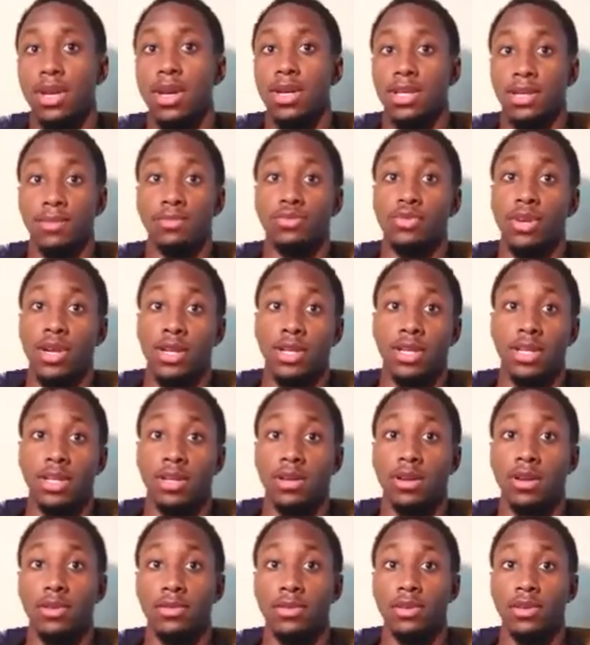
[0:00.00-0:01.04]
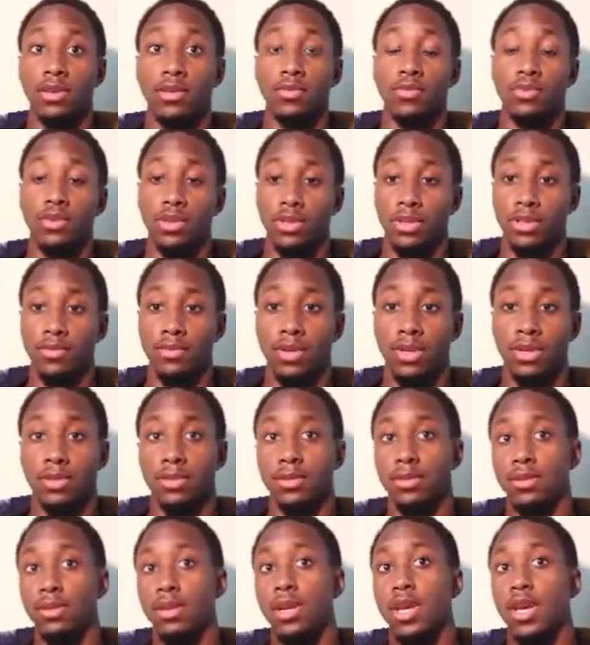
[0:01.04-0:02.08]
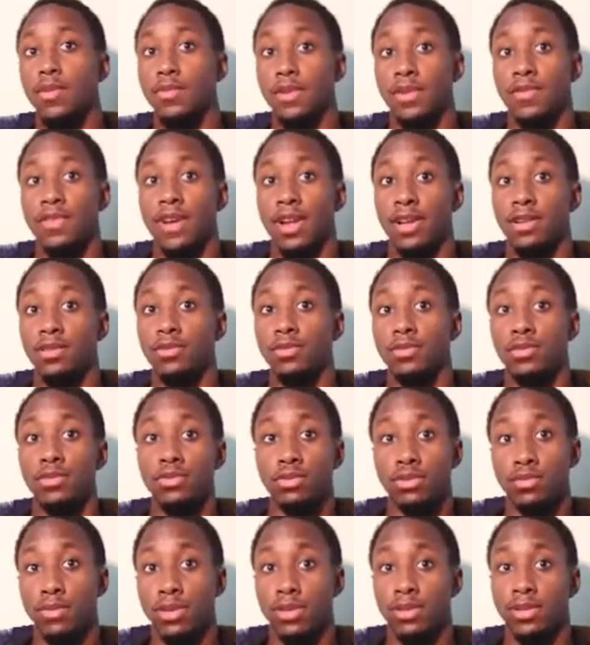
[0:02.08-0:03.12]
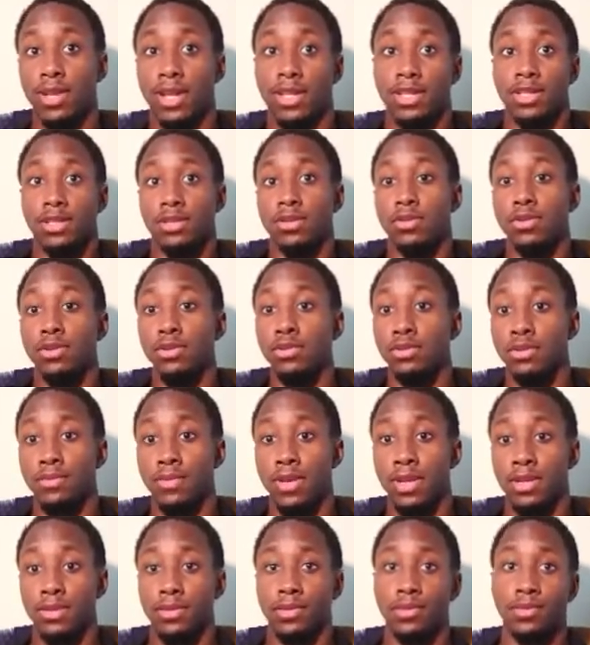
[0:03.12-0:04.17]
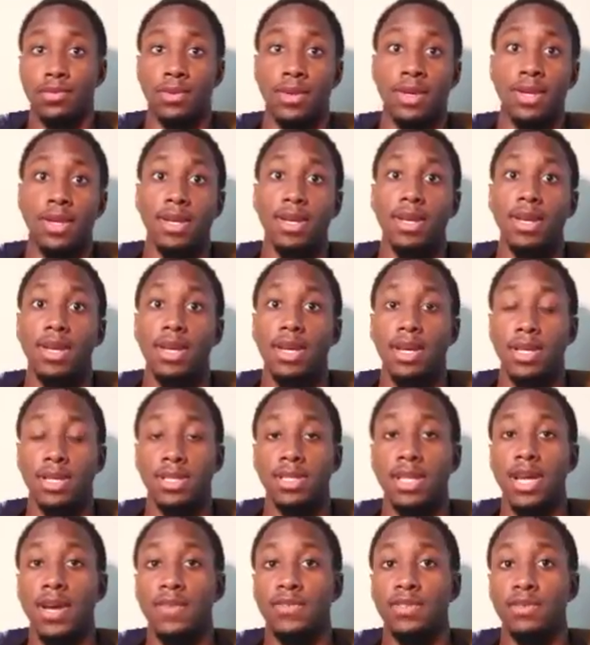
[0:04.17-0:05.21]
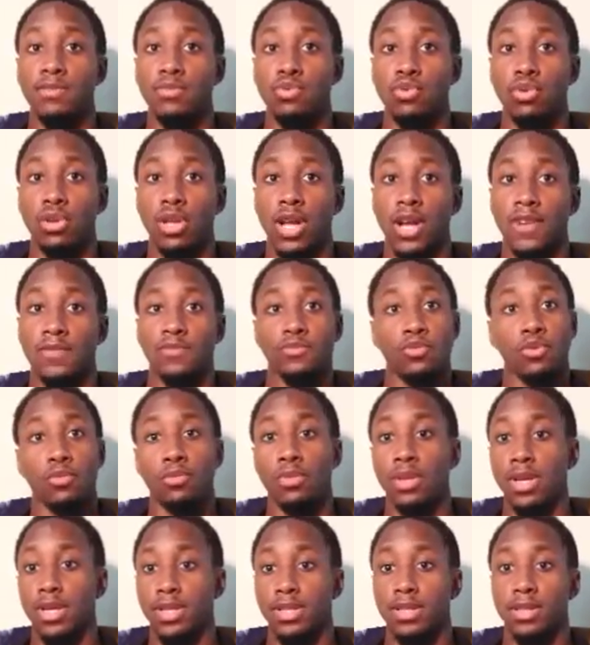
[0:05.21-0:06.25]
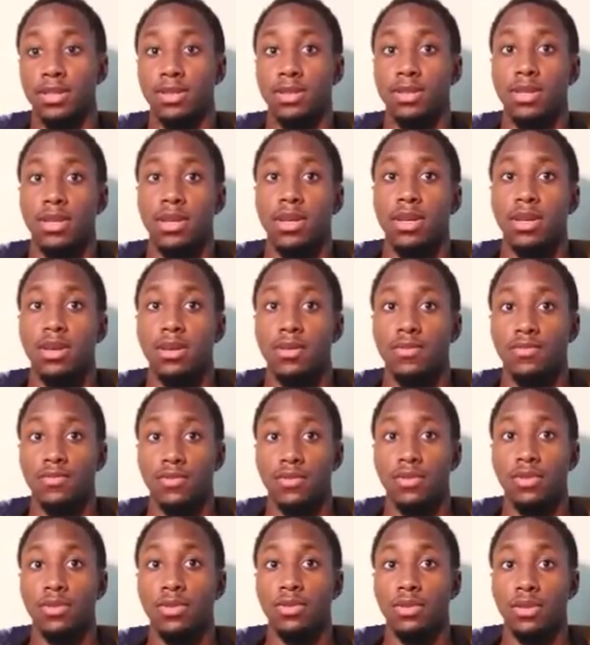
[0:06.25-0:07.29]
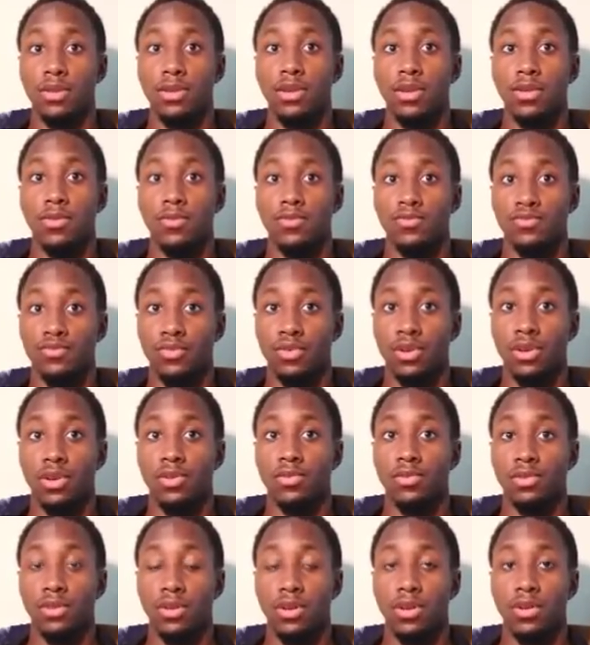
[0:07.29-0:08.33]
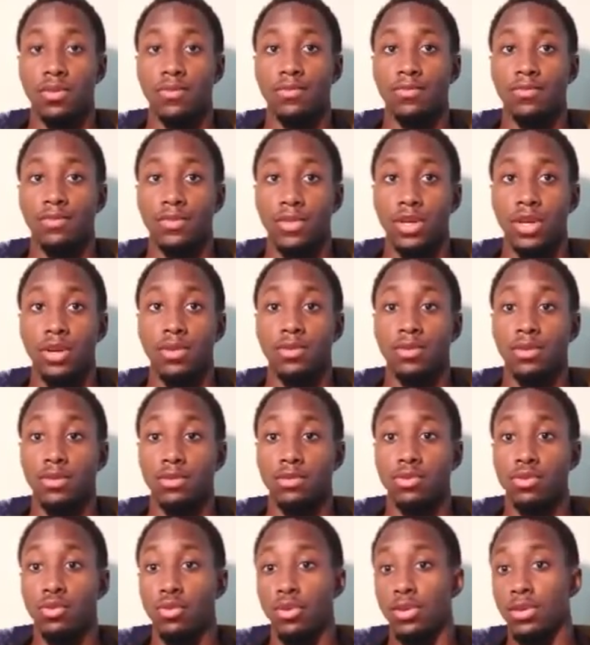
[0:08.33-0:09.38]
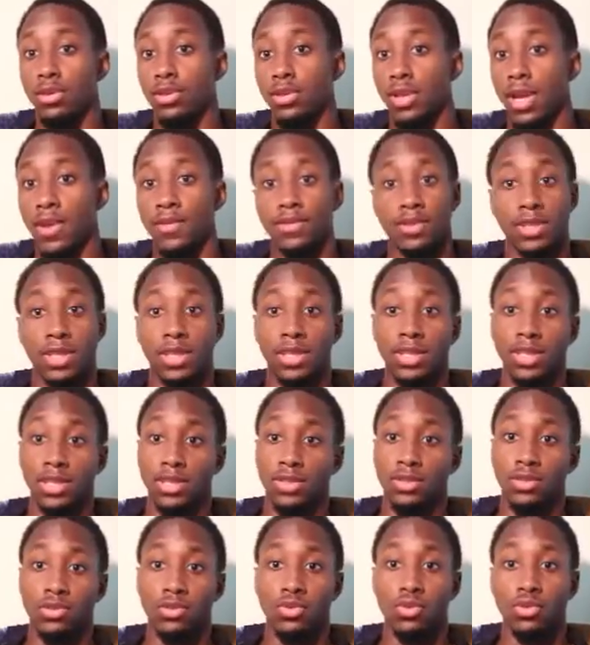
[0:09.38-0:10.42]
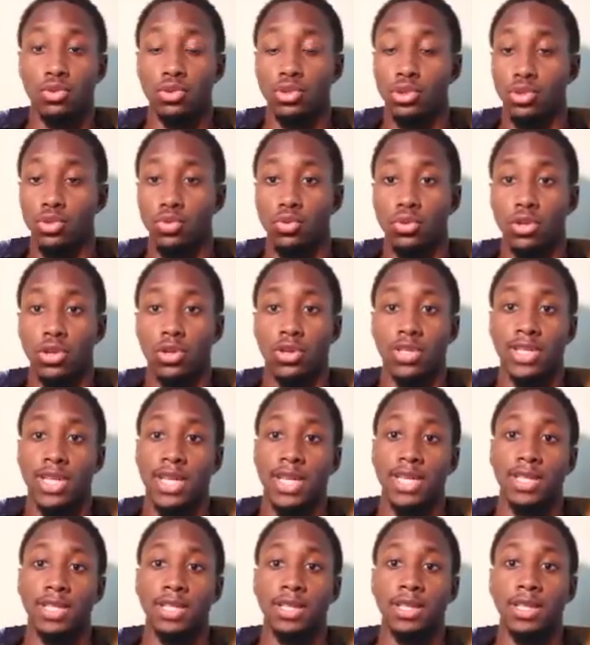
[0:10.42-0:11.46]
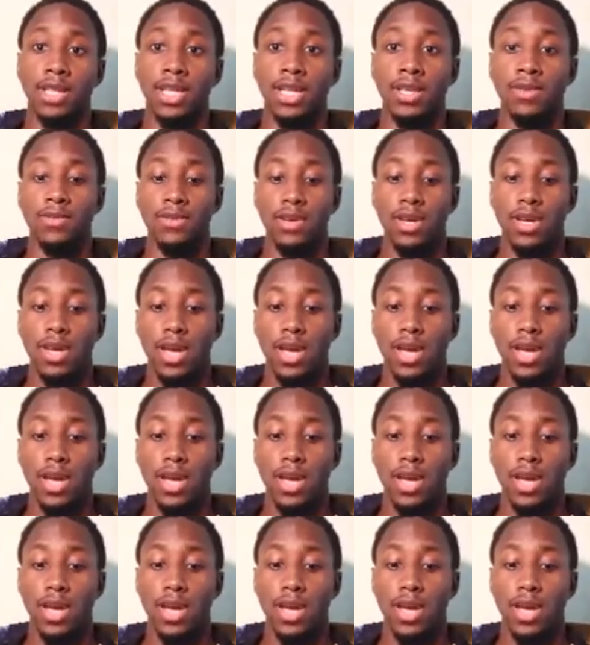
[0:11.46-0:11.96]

So I'm trying to get it all done in one semester. But if I do two semesters, I just do two semesters. But it's definitely more life, more blessings for you know for you know you know towards everything this school year because I get to leave.